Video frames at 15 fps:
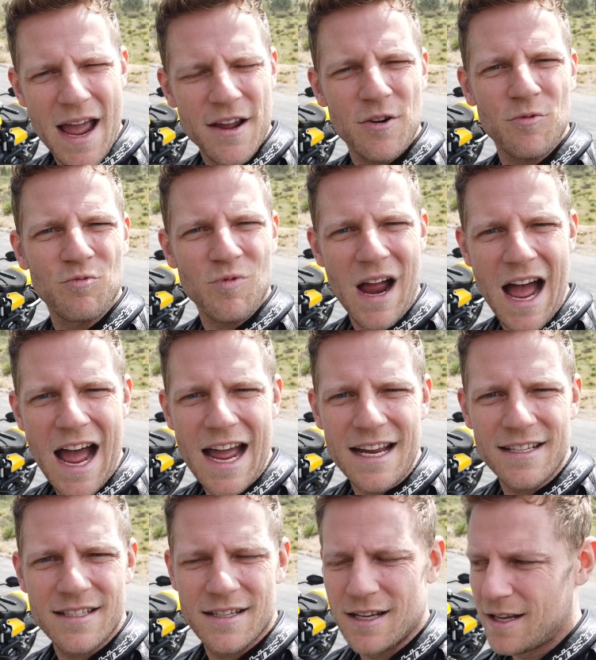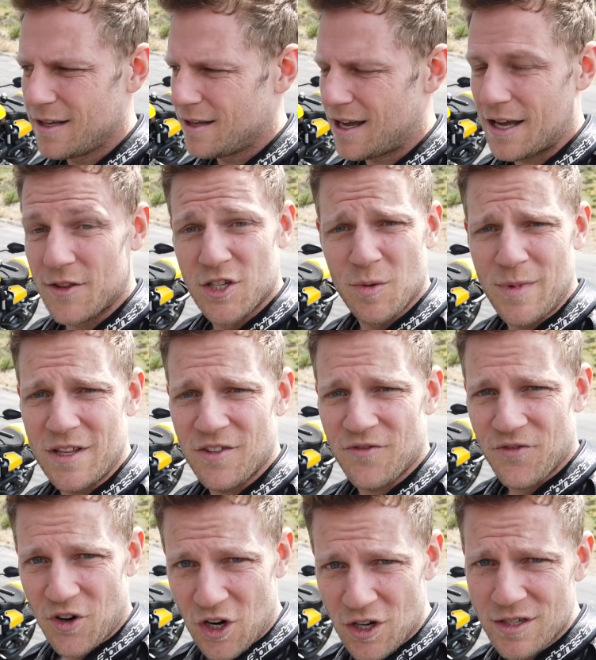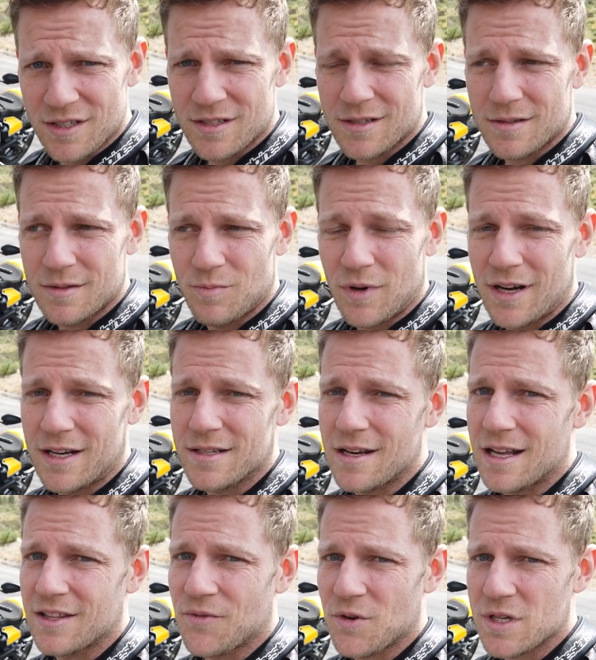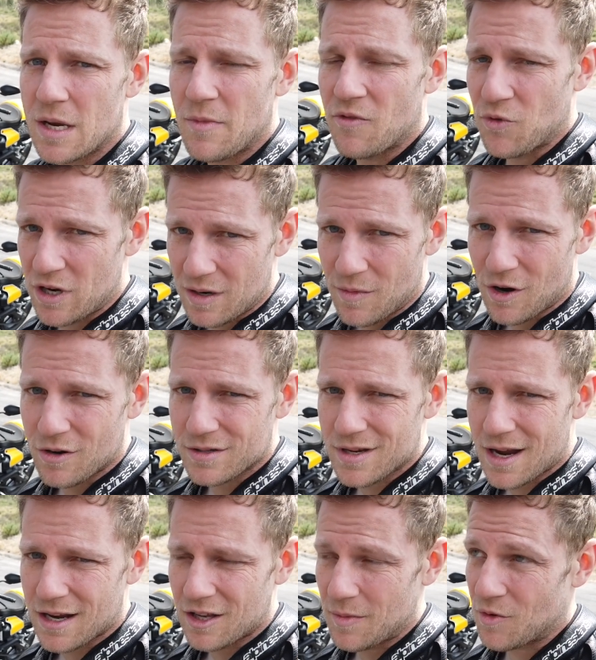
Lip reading: Micah Rides. This will be the first, but it's not the first time I've ridden a motorcycle.